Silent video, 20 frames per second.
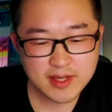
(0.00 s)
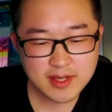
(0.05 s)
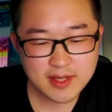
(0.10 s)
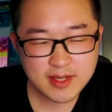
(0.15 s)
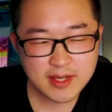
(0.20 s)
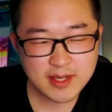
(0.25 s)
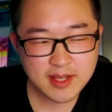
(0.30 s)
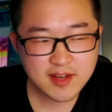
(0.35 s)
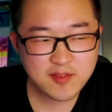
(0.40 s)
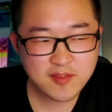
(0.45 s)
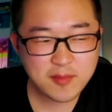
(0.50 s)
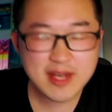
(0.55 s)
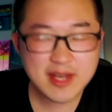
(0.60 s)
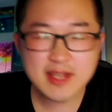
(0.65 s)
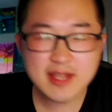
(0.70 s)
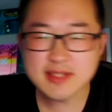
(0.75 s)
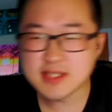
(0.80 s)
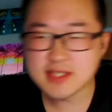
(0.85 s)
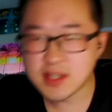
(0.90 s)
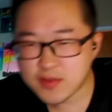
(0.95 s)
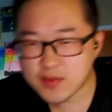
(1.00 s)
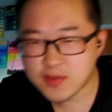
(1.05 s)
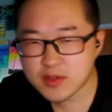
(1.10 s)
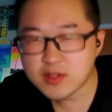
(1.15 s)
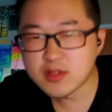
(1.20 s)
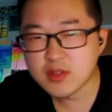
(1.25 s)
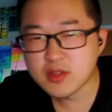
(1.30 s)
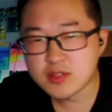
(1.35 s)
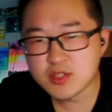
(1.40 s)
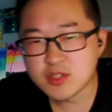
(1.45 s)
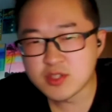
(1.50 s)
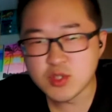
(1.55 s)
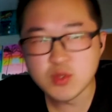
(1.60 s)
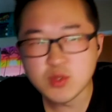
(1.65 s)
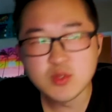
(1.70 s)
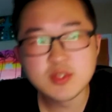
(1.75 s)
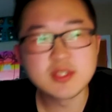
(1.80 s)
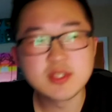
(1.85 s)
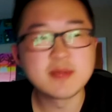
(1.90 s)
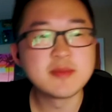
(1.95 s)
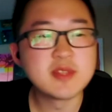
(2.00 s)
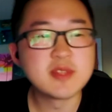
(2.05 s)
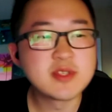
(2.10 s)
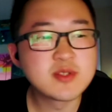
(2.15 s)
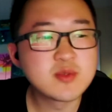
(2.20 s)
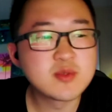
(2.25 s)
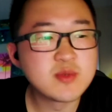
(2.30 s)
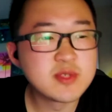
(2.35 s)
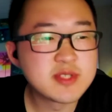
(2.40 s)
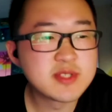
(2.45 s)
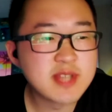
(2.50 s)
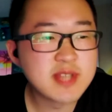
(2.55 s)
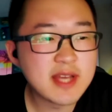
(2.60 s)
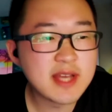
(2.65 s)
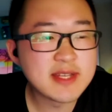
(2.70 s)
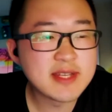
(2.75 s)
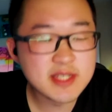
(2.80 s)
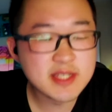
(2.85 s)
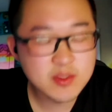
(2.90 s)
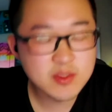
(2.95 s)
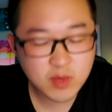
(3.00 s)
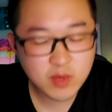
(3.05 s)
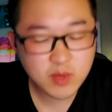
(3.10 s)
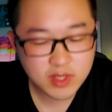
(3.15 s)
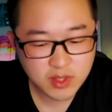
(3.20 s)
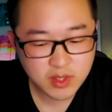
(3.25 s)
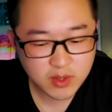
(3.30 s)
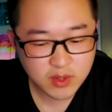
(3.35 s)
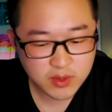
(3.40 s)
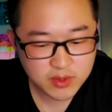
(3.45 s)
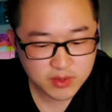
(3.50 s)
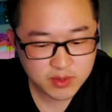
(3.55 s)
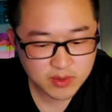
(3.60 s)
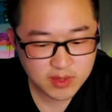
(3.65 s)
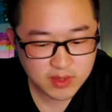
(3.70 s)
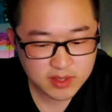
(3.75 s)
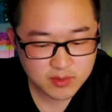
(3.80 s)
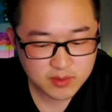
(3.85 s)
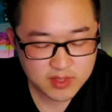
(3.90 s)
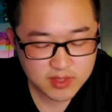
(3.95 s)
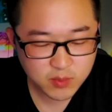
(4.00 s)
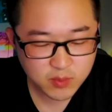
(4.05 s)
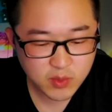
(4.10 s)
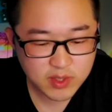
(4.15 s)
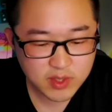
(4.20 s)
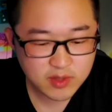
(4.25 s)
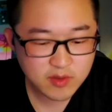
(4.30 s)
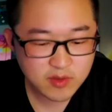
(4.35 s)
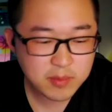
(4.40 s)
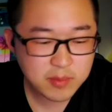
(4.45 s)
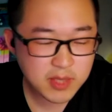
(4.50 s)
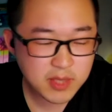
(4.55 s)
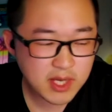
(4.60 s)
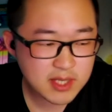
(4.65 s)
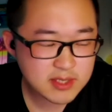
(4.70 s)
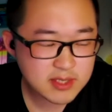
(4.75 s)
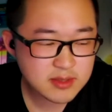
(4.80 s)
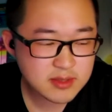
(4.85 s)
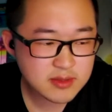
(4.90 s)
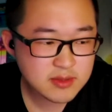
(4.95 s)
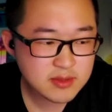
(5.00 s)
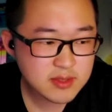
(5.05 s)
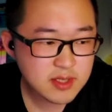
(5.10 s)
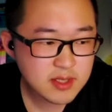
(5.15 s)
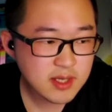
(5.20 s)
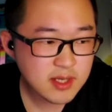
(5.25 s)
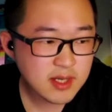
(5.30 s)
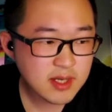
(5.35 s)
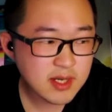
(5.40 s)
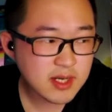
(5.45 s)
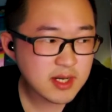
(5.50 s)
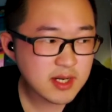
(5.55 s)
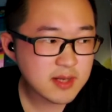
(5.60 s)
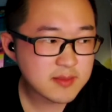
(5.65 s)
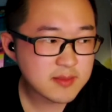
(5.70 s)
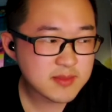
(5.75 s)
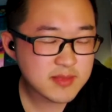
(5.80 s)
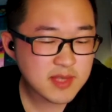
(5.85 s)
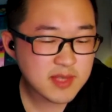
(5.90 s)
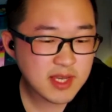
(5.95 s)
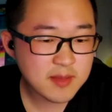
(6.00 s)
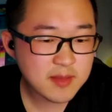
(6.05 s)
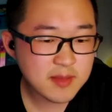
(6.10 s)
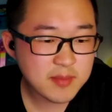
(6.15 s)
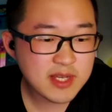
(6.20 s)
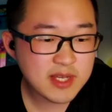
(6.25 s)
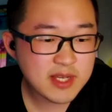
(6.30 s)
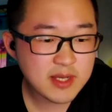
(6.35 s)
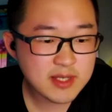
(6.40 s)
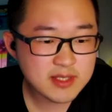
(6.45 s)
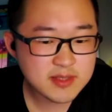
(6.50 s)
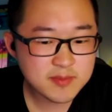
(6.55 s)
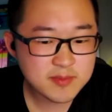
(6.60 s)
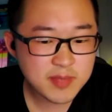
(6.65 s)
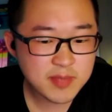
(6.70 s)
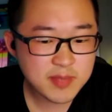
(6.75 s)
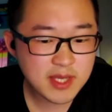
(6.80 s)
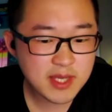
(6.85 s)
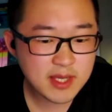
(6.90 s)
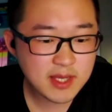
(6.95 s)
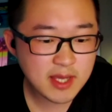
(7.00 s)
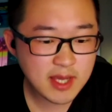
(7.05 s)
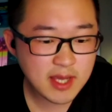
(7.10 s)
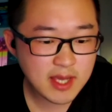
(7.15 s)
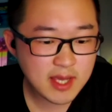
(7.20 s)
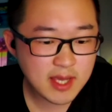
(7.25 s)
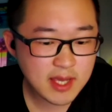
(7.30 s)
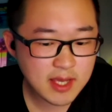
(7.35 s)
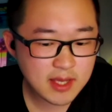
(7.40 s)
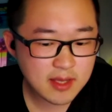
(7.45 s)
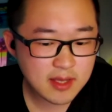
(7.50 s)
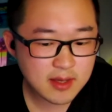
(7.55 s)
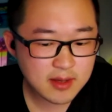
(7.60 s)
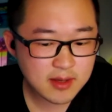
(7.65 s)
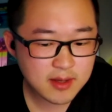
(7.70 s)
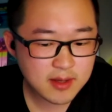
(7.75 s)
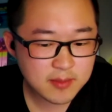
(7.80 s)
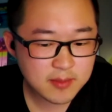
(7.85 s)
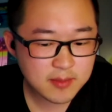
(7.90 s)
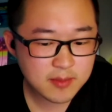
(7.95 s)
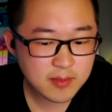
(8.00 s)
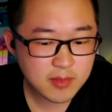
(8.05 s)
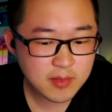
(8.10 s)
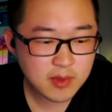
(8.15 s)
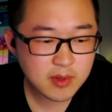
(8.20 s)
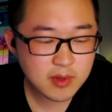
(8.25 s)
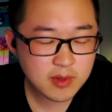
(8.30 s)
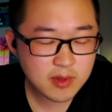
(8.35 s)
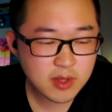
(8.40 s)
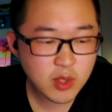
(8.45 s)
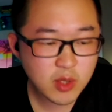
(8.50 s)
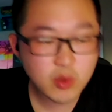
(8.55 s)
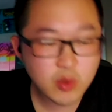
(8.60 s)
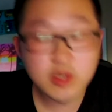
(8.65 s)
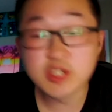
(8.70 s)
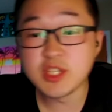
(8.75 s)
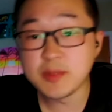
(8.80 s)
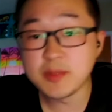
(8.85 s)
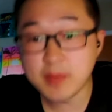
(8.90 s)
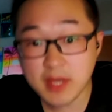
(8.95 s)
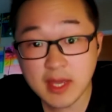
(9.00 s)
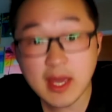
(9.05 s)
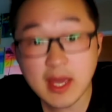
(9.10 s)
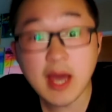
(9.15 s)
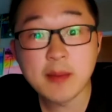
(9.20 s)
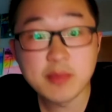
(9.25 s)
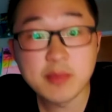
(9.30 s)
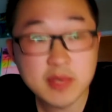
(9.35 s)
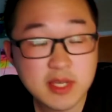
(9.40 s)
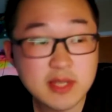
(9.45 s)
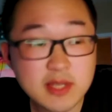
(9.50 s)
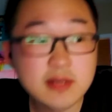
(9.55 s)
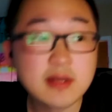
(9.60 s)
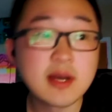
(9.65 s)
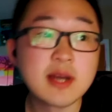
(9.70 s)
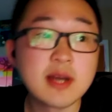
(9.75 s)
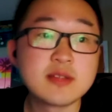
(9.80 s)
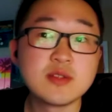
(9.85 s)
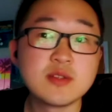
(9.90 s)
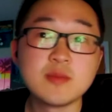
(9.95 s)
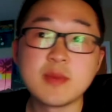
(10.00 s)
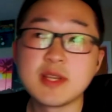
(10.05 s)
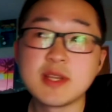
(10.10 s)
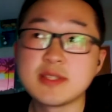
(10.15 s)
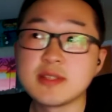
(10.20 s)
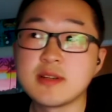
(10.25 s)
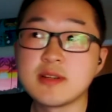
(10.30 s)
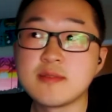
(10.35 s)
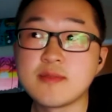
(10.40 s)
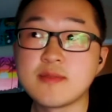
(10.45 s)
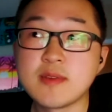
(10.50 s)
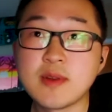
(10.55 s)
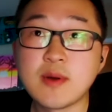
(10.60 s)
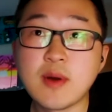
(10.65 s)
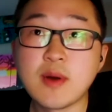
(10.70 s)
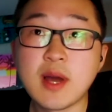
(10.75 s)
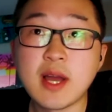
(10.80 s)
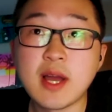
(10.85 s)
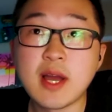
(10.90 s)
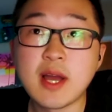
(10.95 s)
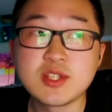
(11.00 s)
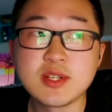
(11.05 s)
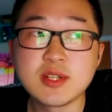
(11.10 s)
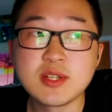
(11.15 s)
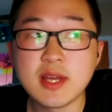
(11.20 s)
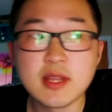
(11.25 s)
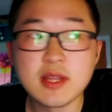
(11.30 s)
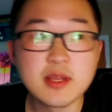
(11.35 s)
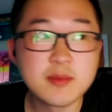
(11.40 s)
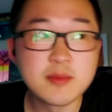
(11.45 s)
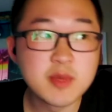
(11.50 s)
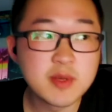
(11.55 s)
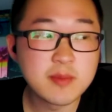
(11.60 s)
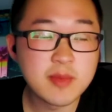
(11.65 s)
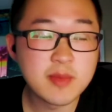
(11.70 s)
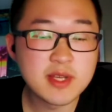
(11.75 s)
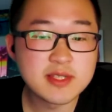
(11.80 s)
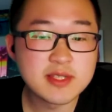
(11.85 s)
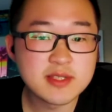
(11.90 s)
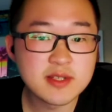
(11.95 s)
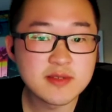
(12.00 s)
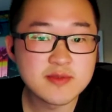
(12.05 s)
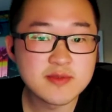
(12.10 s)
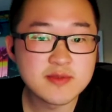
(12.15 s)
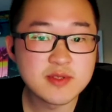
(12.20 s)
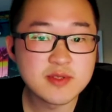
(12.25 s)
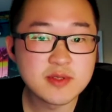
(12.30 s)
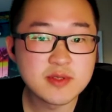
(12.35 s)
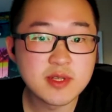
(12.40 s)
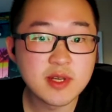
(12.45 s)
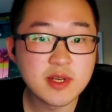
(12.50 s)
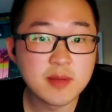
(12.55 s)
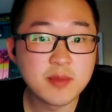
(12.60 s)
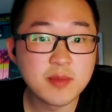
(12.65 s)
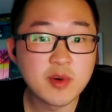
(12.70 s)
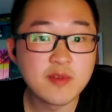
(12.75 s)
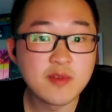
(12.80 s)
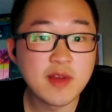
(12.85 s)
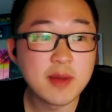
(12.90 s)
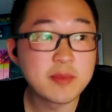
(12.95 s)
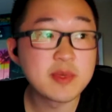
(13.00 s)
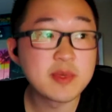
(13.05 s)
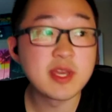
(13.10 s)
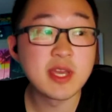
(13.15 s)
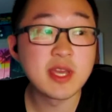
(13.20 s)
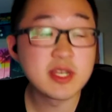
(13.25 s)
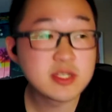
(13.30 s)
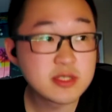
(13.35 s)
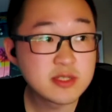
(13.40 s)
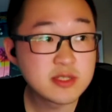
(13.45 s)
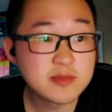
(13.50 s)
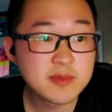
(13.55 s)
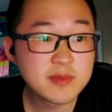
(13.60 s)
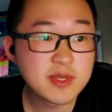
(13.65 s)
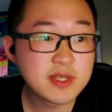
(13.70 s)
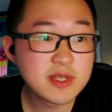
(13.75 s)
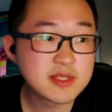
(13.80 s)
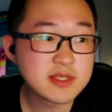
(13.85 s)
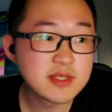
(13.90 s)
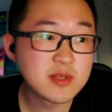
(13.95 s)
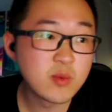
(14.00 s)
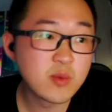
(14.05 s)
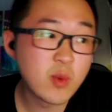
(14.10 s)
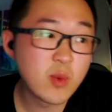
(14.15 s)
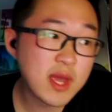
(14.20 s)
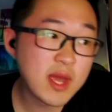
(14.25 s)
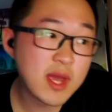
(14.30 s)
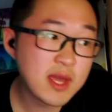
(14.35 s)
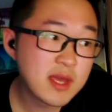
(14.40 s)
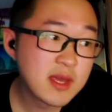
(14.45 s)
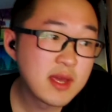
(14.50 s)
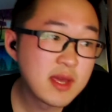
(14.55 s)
kind of made it tougher to choose some of the schools that I did want to go to and did want to apply to. And because being a lower GPA applicant, I told myself, I should not limit myself to the number of applications because in a way,